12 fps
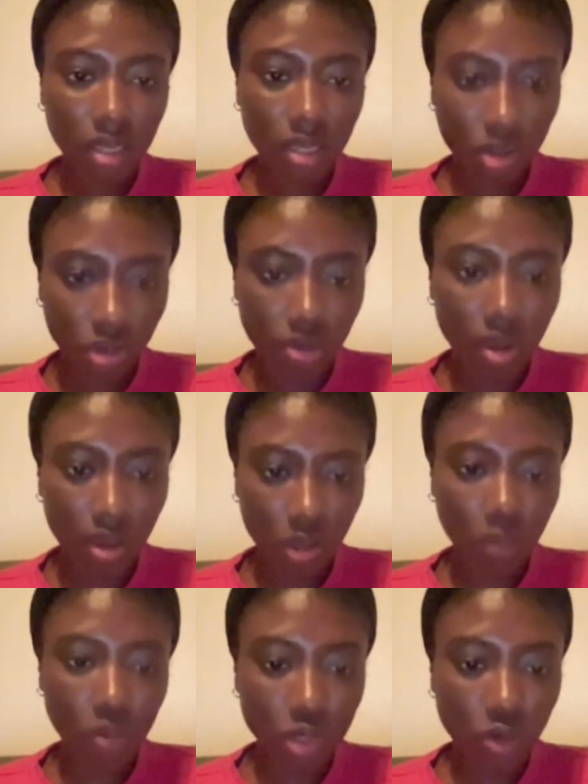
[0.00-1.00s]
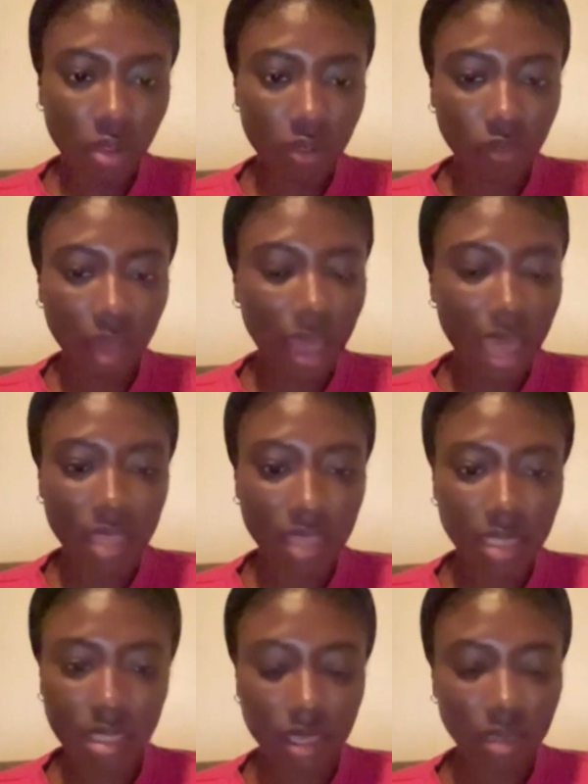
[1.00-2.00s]
you would qualify. And
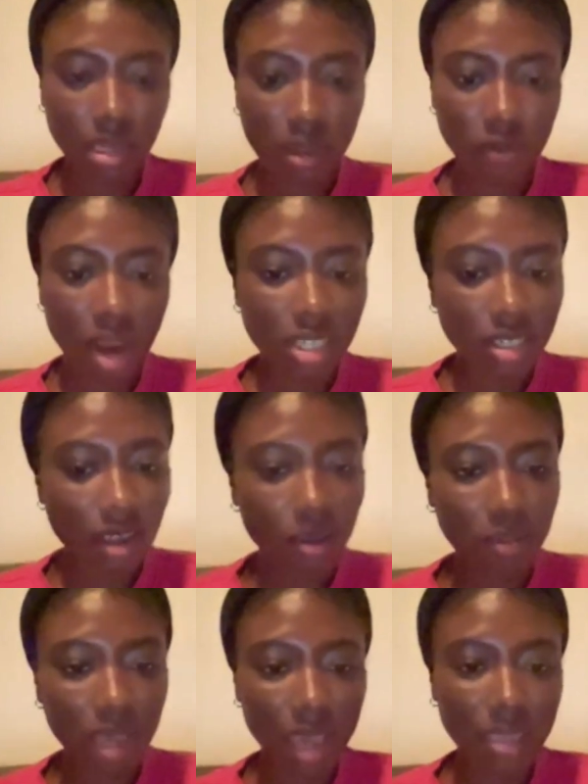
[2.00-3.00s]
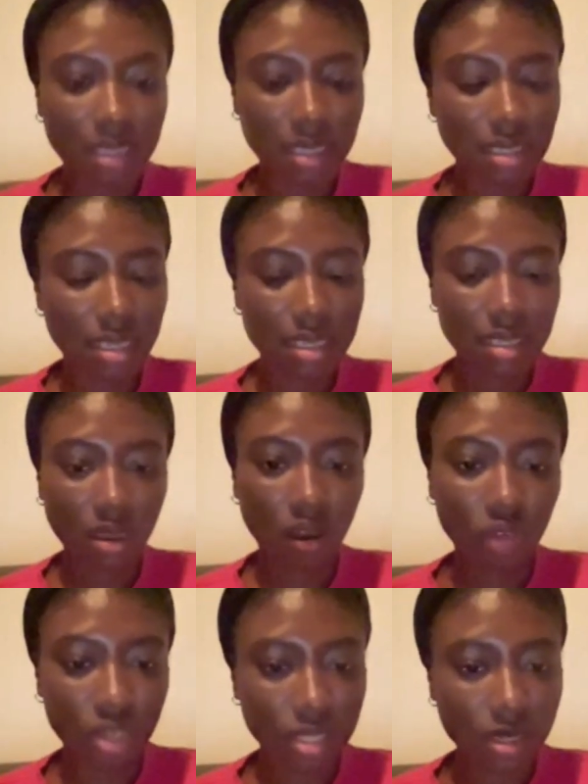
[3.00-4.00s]
the rationale behind this is
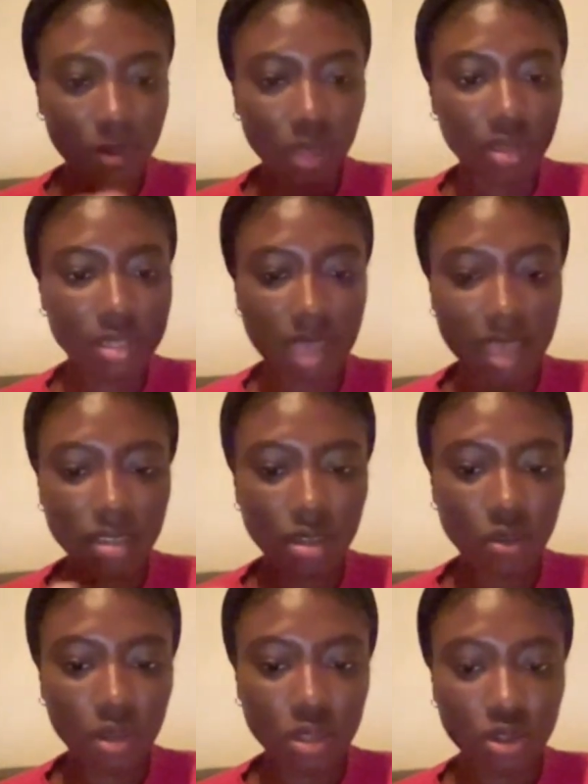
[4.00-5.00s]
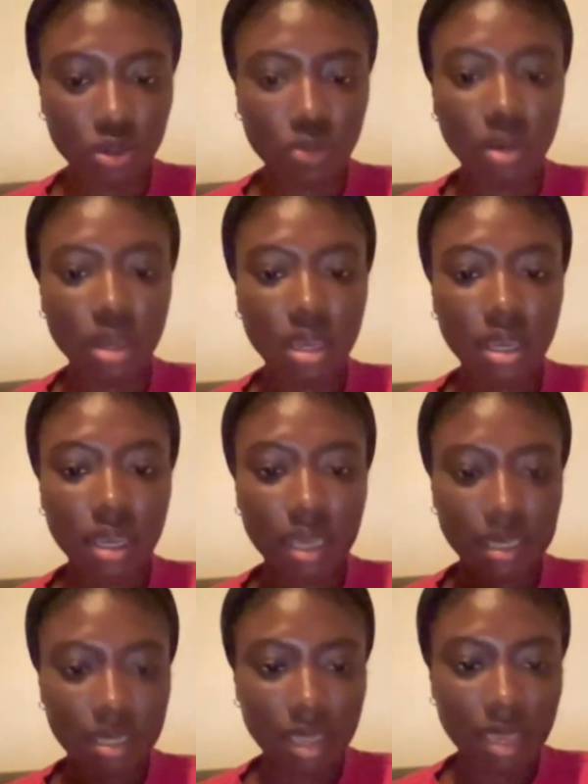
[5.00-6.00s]
obviously because the SQE2
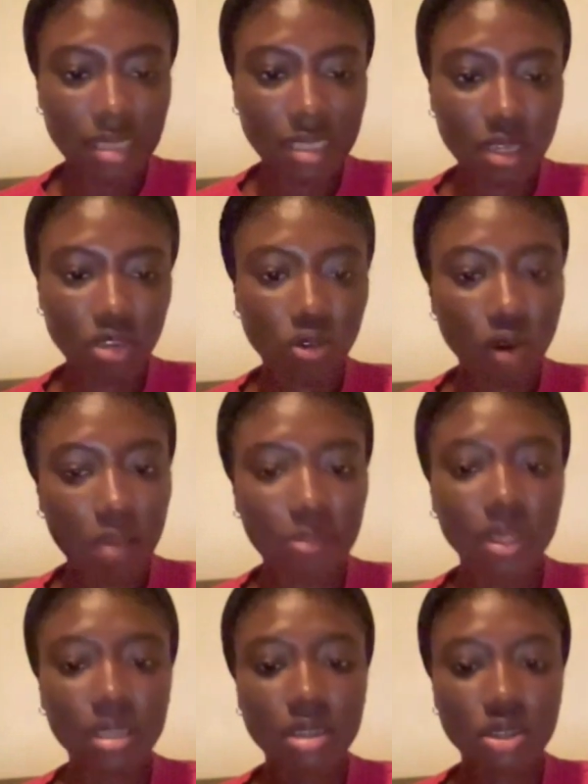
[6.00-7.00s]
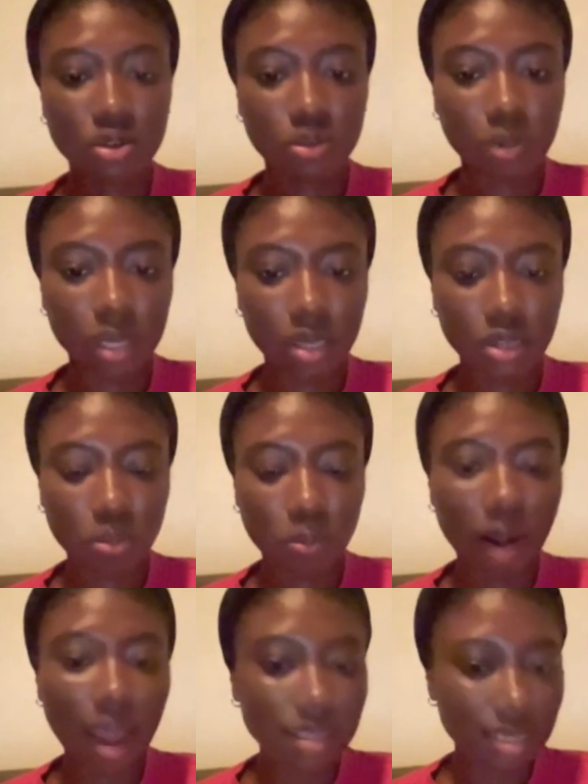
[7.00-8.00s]
is testing your ability to
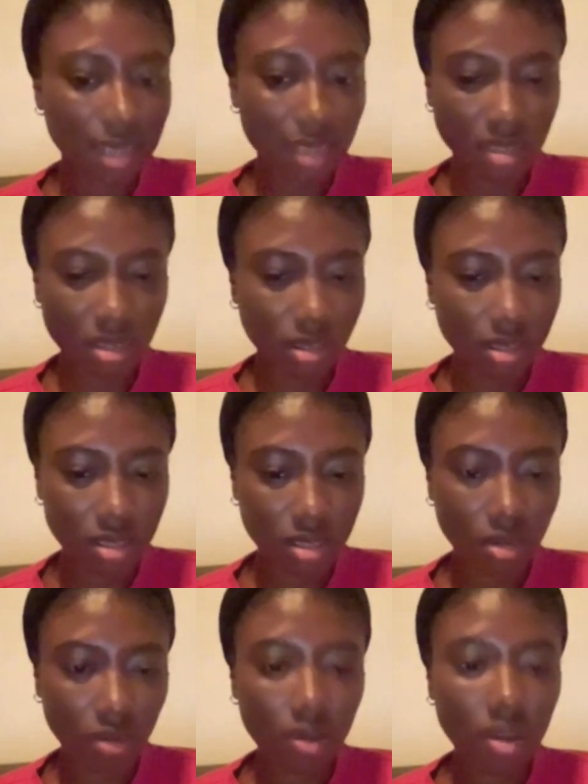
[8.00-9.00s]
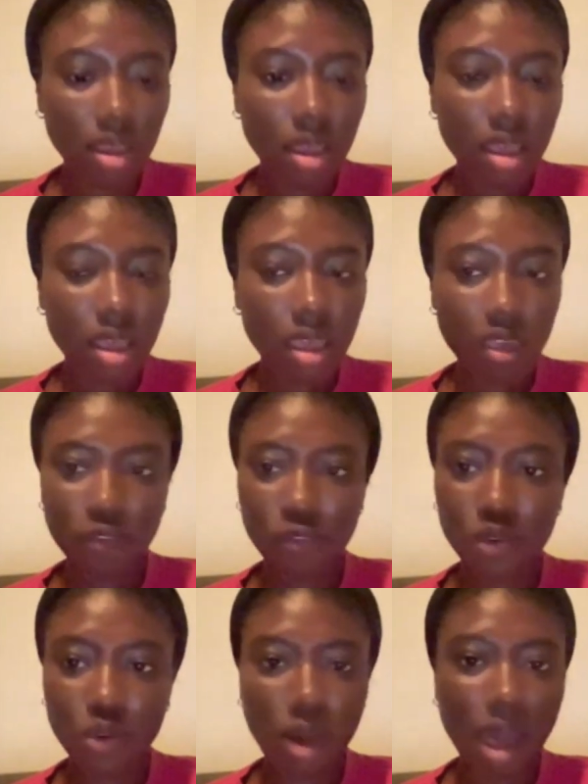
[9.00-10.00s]
practice as a solicitor. If
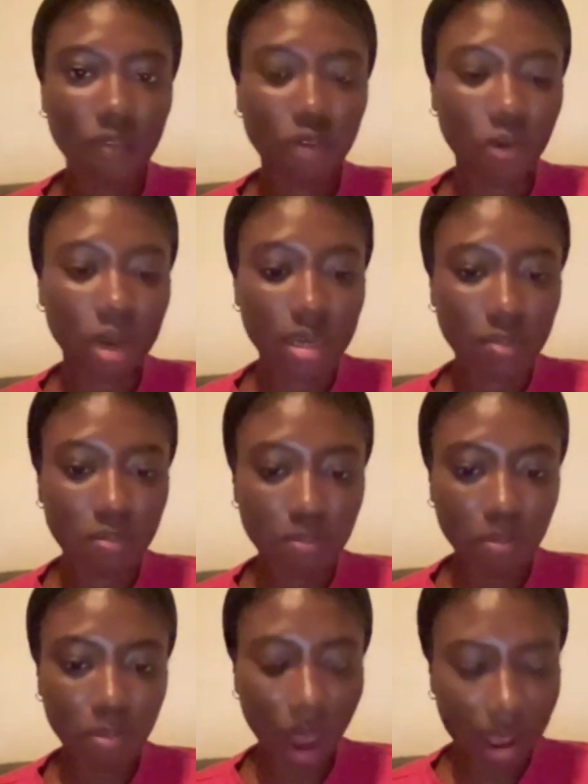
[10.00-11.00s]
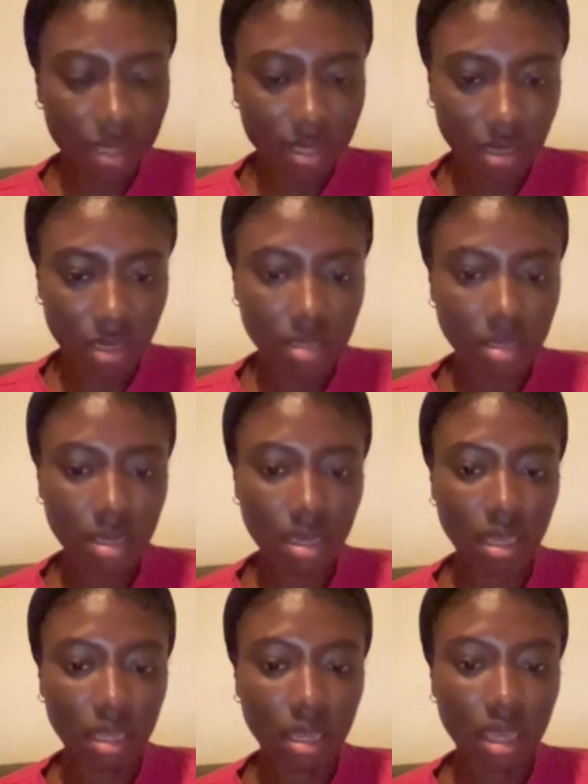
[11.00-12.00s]
you have already practiced
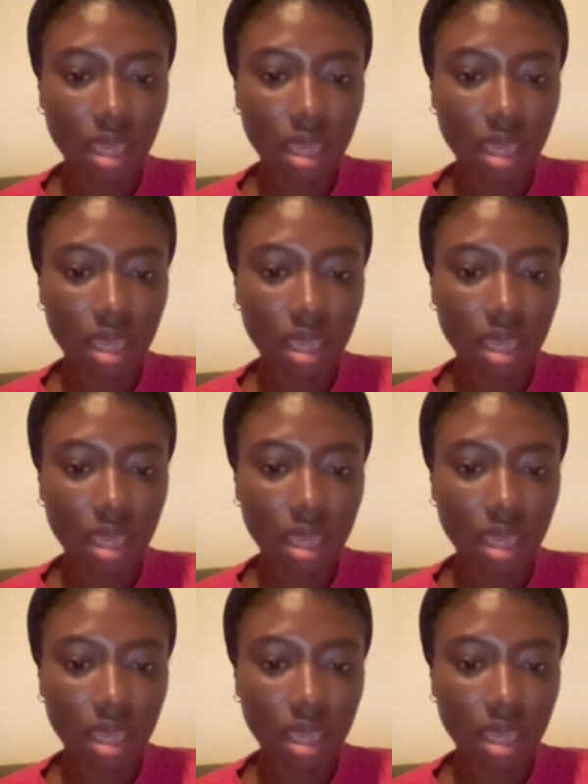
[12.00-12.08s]
in